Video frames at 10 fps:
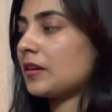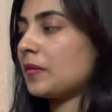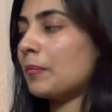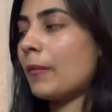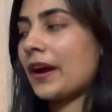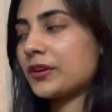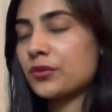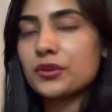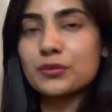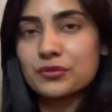
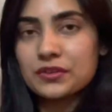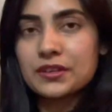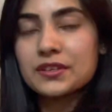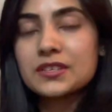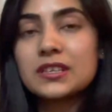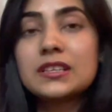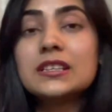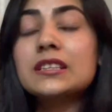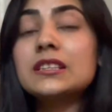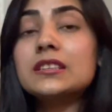Micronutrient,
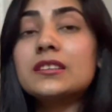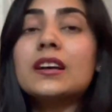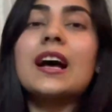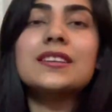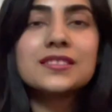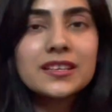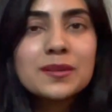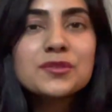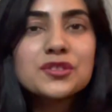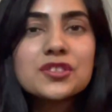as the
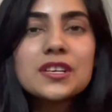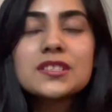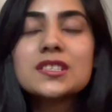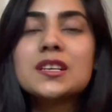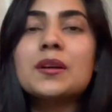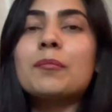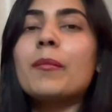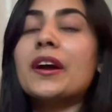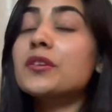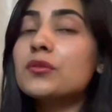name suggests,
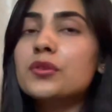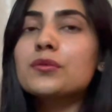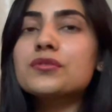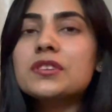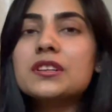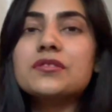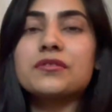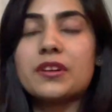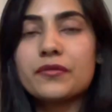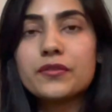micronutrient
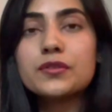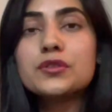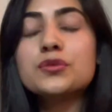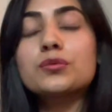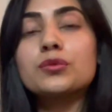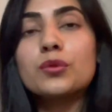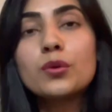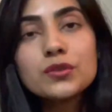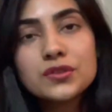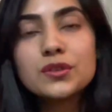refer to
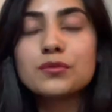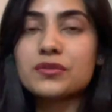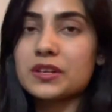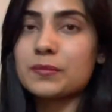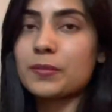those nutrient